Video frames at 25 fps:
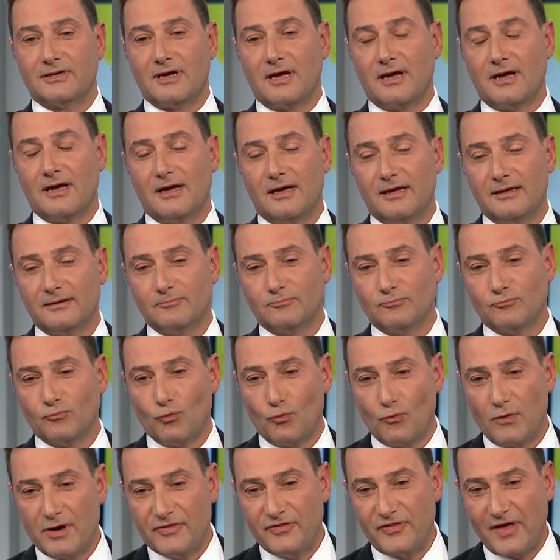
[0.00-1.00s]
Uh,
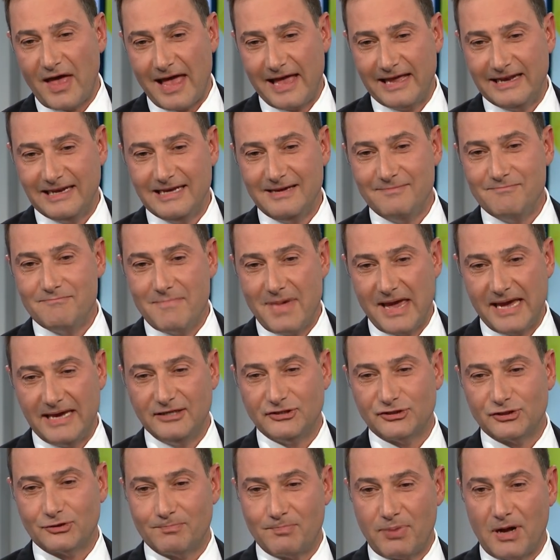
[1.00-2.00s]
with any
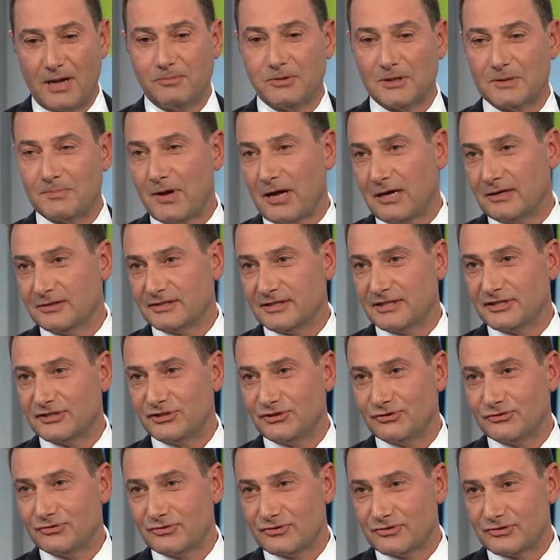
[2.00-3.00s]
major public policy
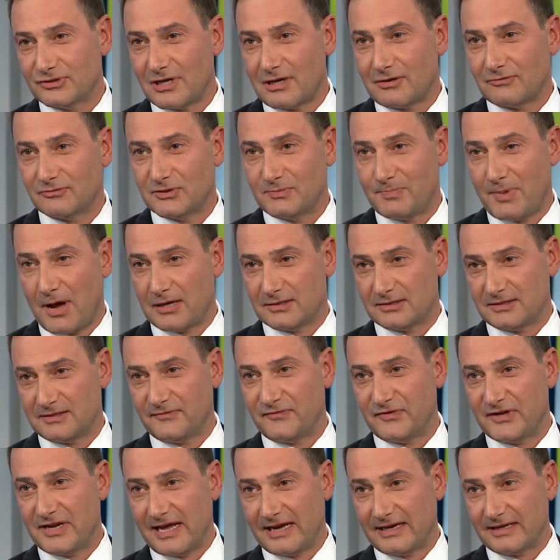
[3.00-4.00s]
issues, there's always
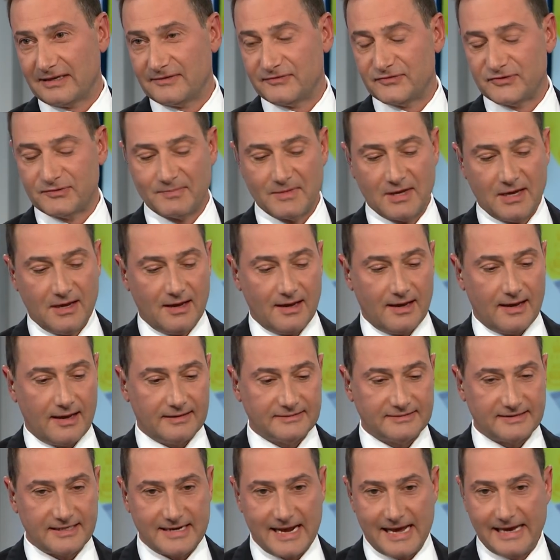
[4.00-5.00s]
positive and negatives.
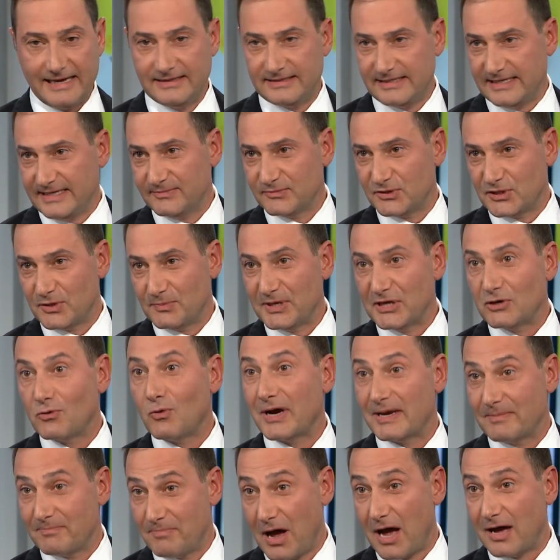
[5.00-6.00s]
Today seems to be
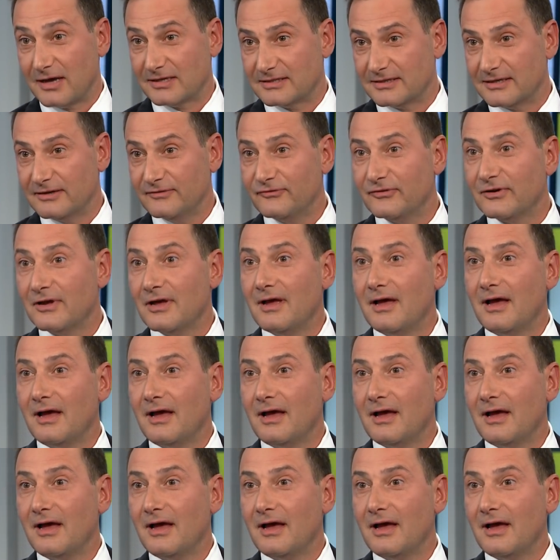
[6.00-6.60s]
quite positive.